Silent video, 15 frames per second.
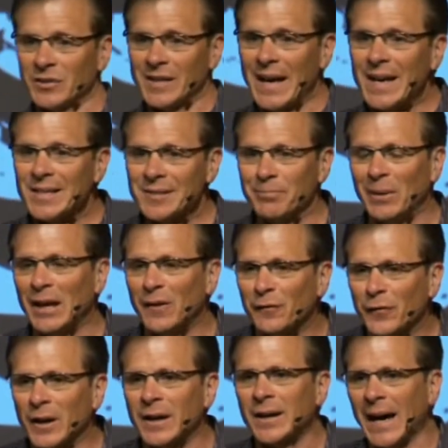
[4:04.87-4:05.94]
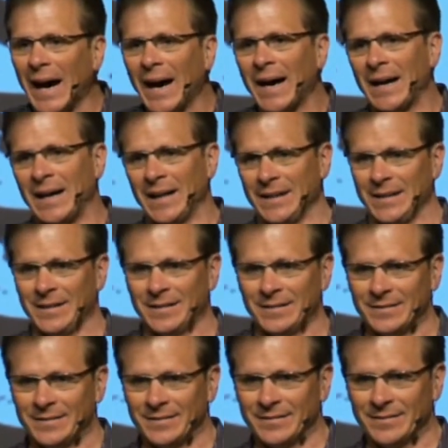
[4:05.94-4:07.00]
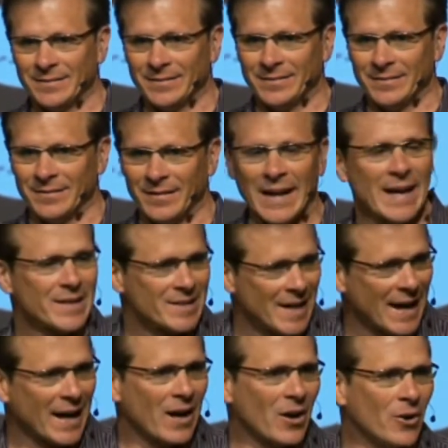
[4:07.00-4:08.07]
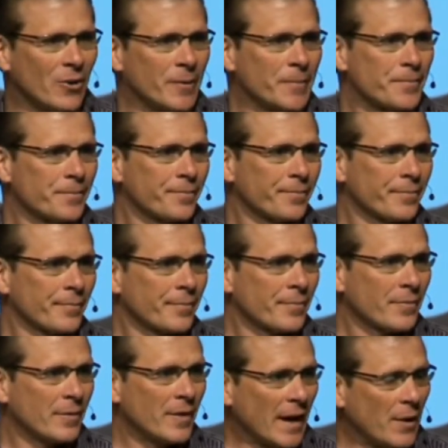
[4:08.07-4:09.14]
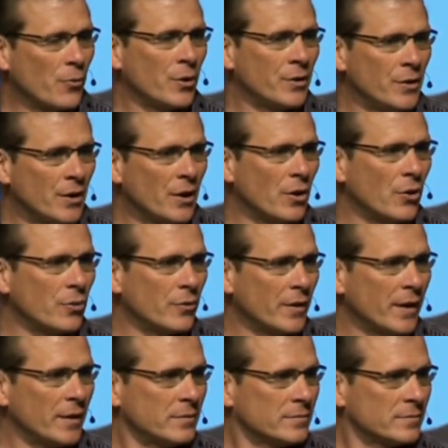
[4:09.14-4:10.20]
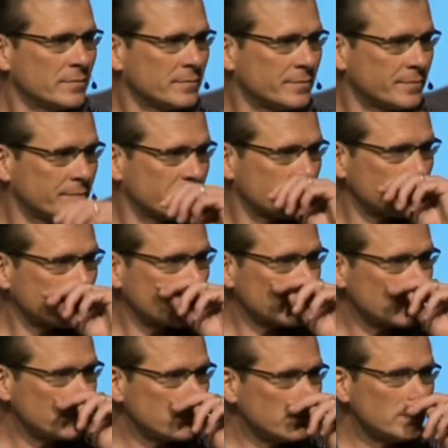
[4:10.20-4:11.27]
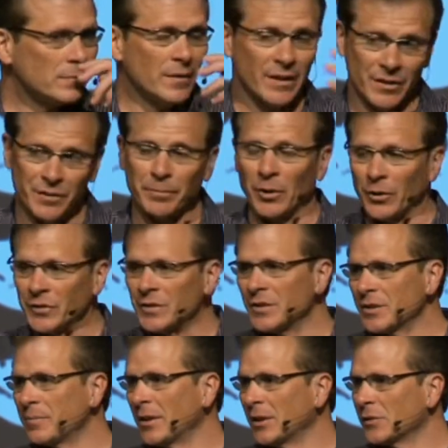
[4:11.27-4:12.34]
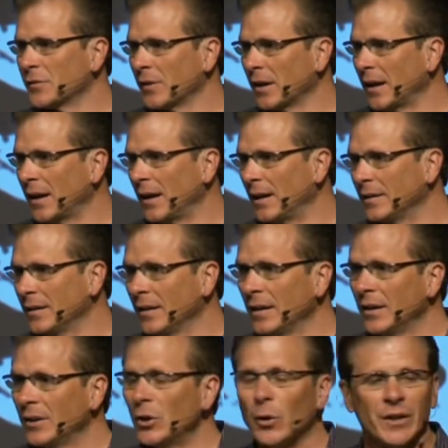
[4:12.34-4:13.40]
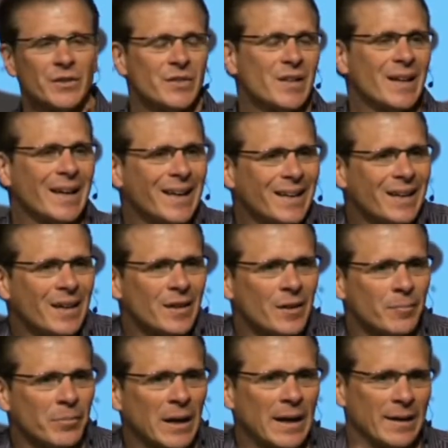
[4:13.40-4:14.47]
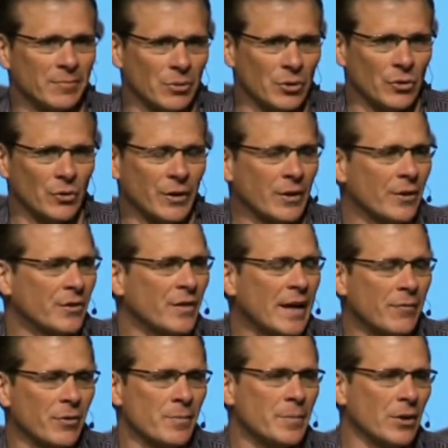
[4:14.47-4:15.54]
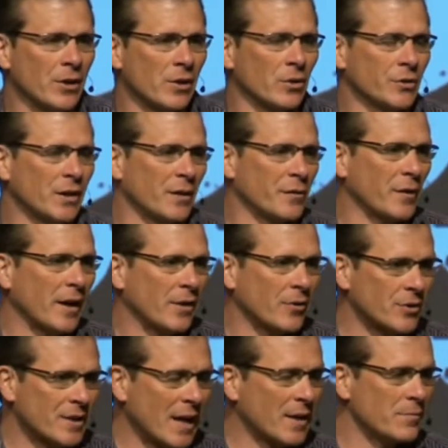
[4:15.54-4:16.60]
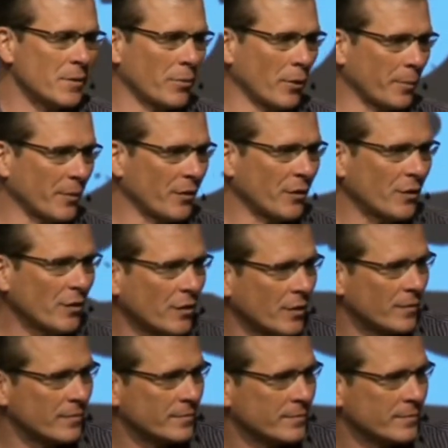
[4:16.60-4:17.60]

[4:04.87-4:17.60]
They speak for God. That's how they would know that this person speaks for God. Notice in the Bible, there is never a miracle done for entertainment purposes.